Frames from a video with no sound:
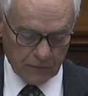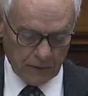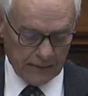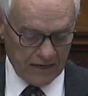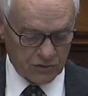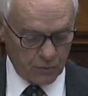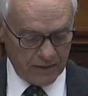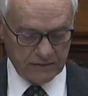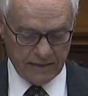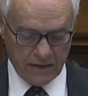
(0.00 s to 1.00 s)
Last
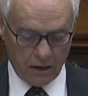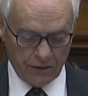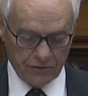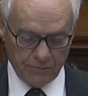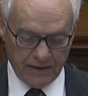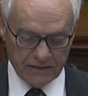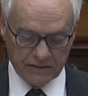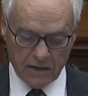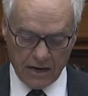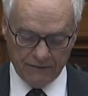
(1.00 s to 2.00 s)
Wednesday, Arthur-based
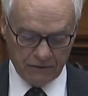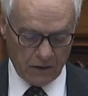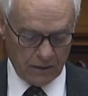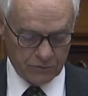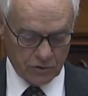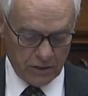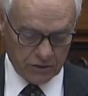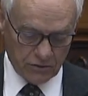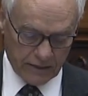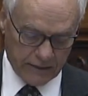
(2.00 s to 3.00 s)
Ivan Armstrong
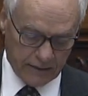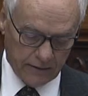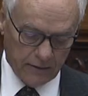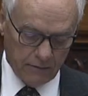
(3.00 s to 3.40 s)
Trucking